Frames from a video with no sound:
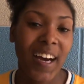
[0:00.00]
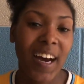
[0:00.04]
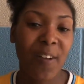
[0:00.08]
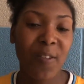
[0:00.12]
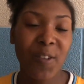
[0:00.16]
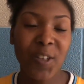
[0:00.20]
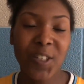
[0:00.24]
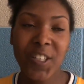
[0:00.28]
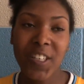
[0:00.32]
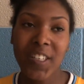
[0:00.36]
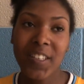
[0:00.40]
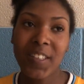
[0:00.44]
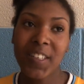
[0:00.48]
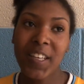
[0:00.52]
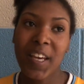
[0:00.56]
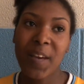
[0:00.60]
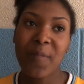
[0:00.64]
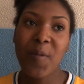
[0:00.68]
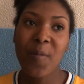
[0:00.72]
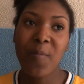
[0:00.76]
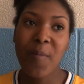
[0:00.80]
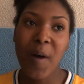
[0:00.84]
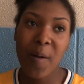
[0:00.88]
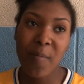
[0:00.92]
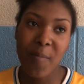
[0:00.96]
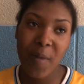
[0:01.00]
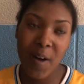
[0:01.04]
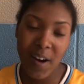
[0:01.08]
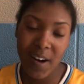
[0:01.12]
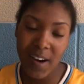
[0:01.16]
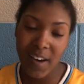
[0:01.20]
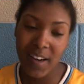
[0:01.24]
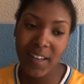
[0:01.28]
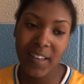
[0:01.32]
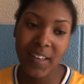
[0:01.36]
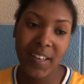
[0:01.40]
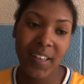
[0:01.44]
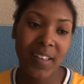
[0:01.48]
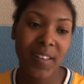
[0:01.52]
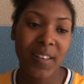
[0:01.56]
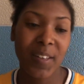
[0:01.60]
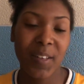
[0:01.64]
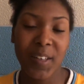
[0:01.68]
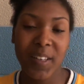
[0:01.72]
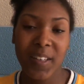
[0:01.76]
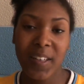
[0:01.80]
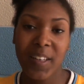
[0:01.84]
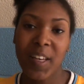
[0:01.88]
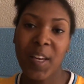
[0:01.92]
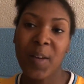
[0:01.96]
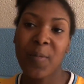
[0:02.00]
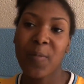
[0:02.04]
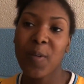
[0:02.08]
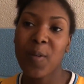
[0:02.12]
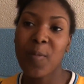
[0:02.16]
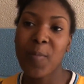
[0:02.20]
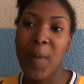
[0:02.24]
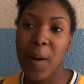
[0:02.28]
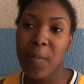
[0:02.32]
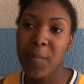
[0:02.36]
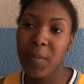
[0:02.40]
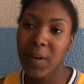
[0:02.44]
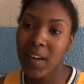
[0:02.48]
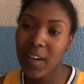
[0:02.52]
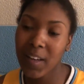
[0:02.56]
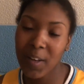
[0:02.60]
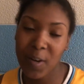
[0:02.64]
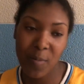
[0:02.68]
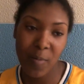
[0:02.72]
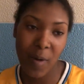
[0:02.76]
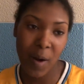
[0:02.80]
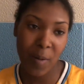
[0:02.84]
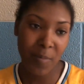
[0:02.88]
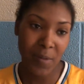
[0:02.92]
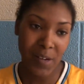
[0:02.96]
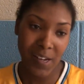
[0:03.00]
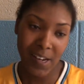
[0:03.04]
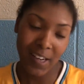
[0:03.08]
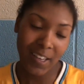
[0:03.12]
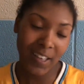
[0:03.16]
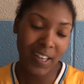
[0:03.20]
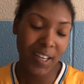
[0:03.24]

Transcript: Yeah, I was just keeping my mind and keeping my mind on my money.